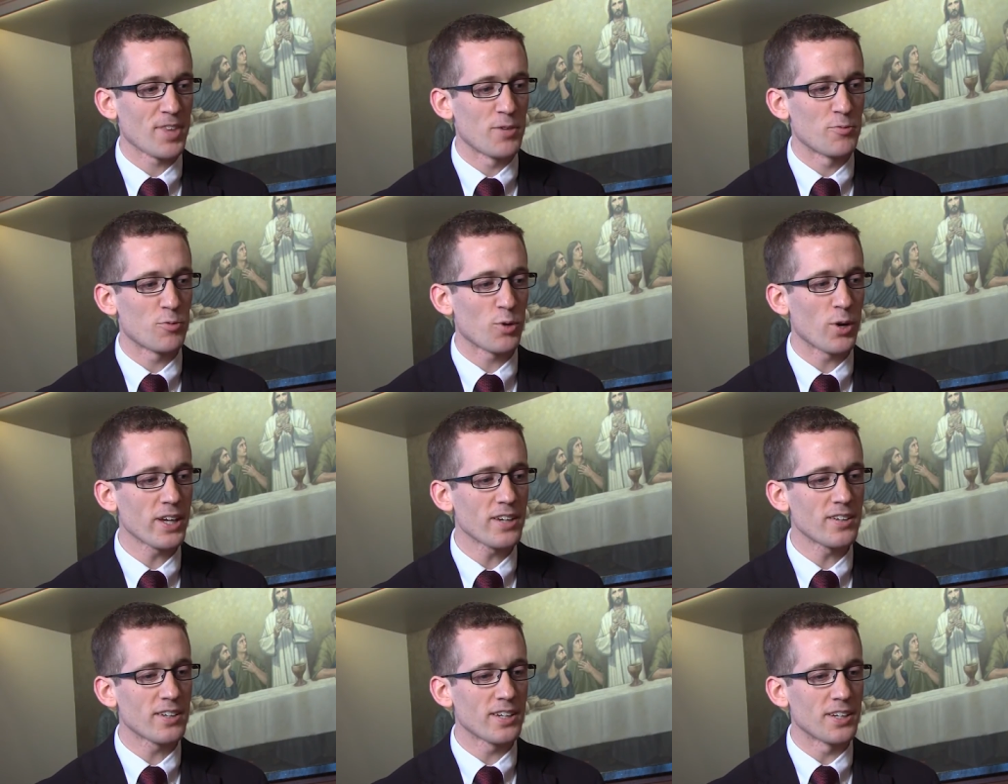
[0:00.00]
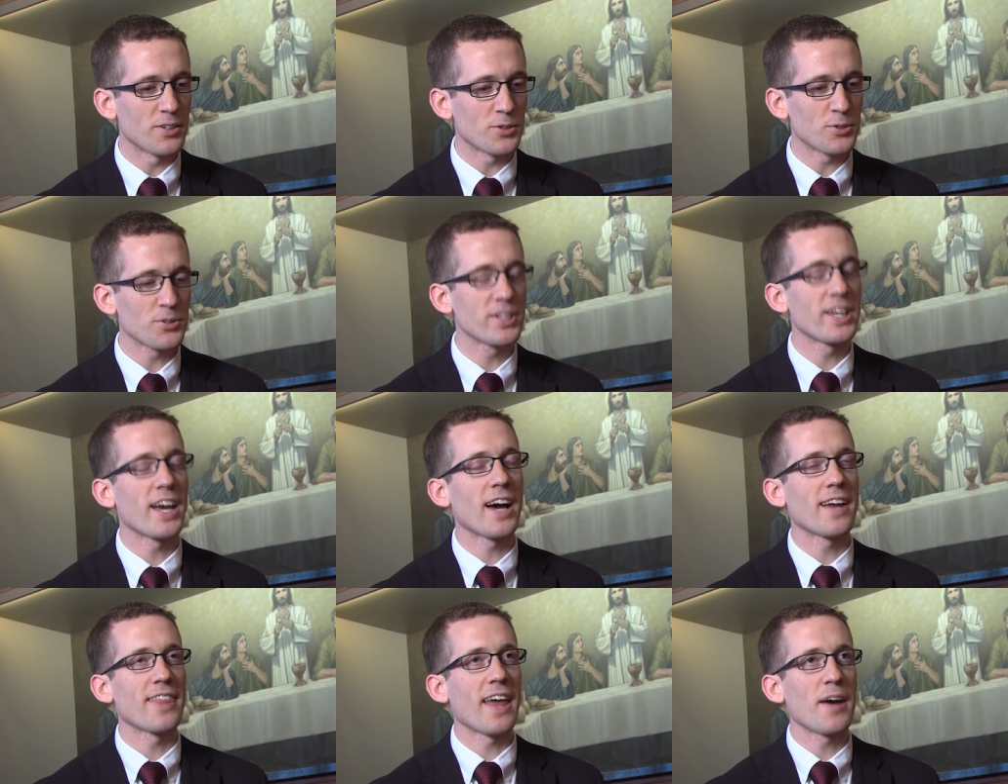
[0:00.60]
frankly,
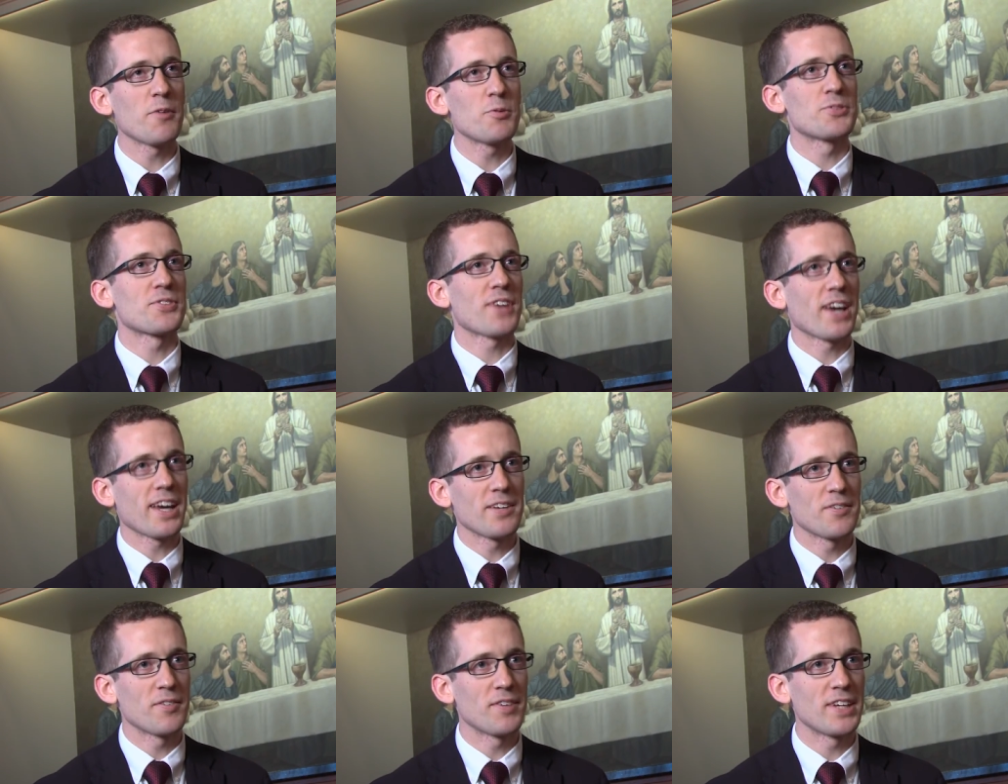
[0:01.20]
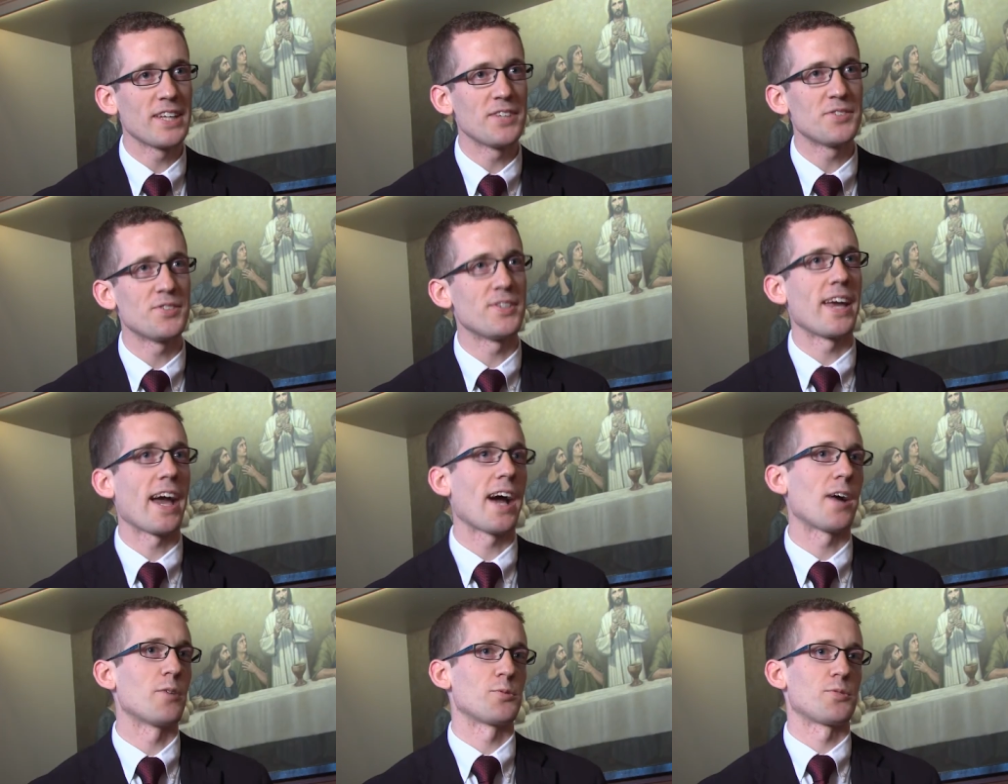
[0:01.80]
early on, that was kind of an
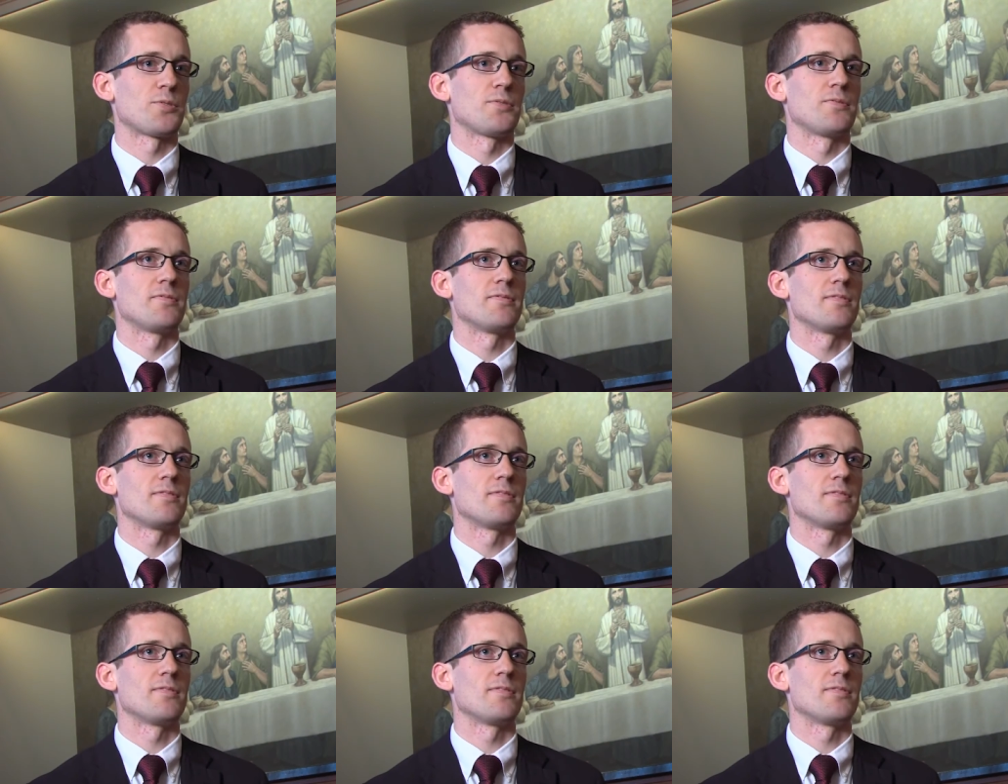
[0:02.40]
easy out.